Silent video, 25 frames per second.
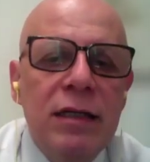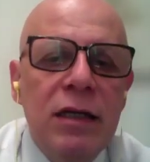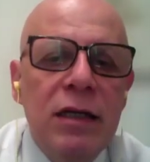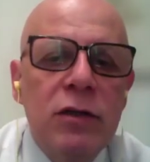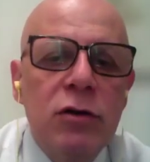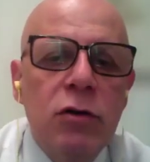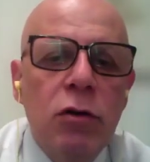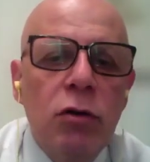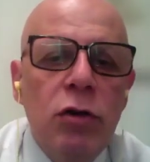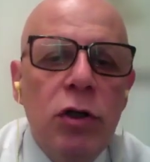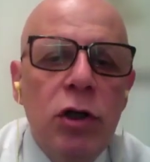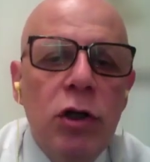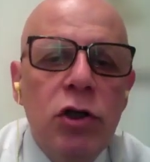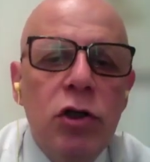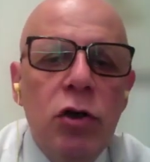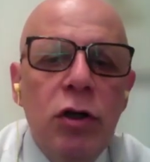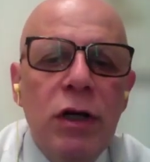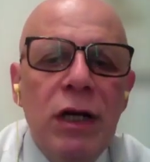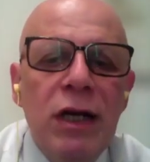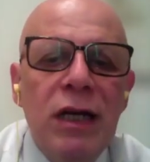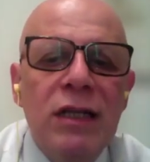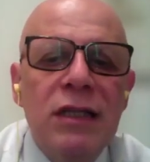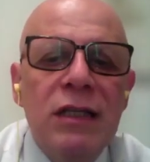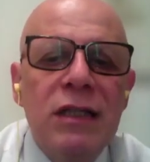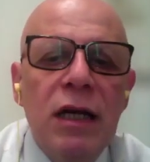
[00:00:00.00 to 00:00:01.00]
condition
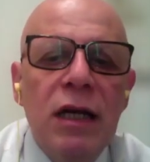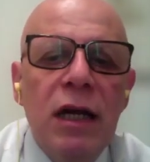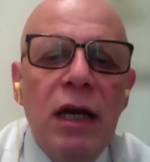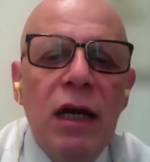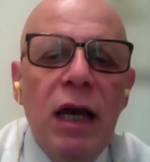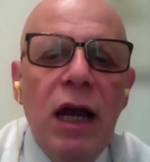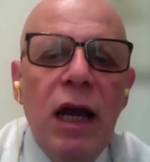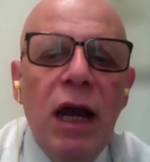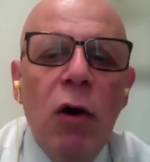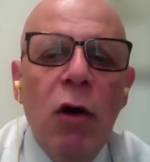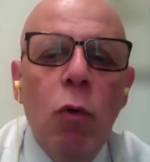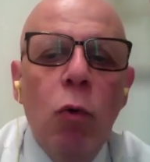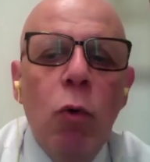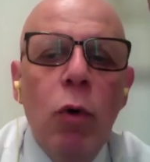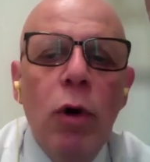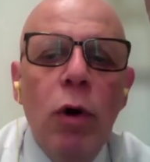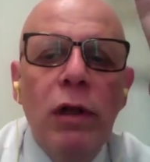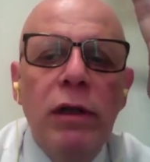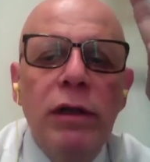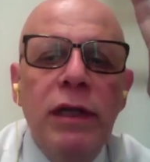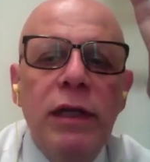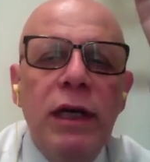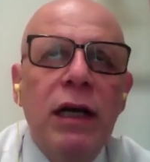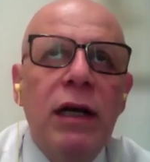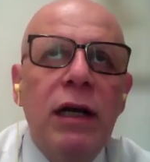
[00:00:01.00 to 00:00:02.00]
is a
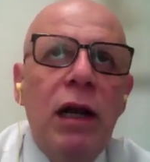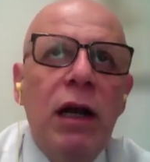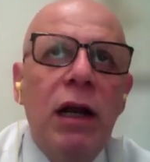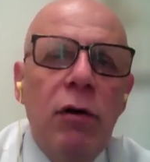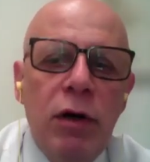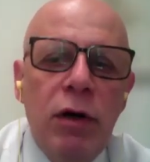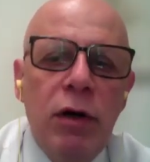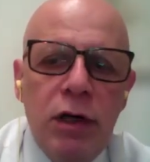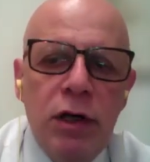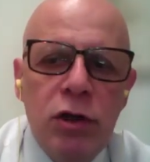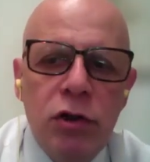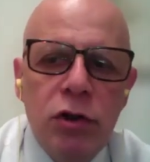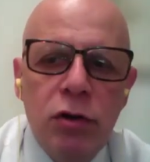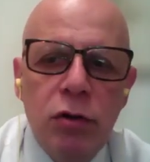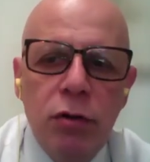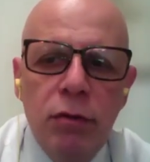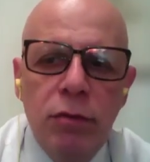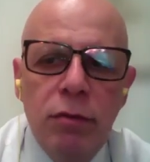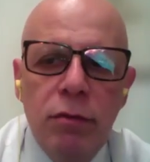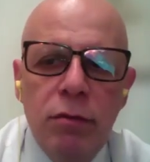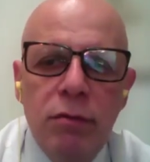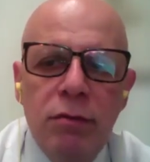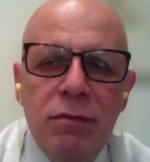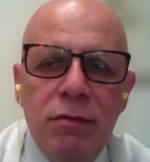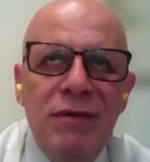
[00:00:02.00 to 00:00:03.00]
will
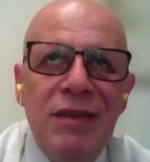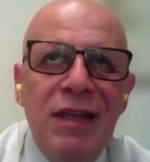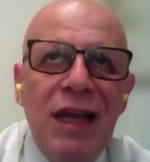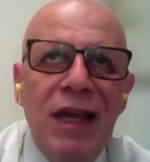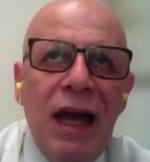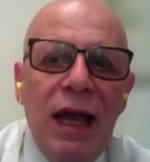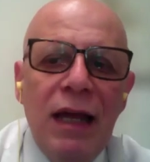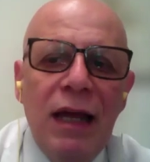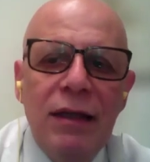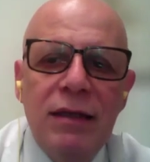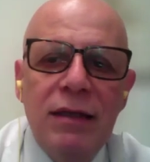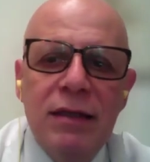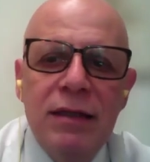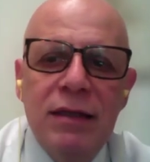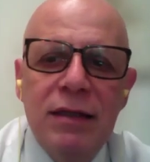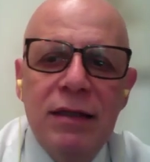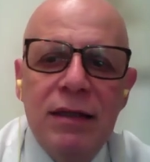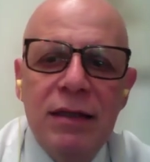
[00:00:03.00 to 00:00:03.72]
declaration that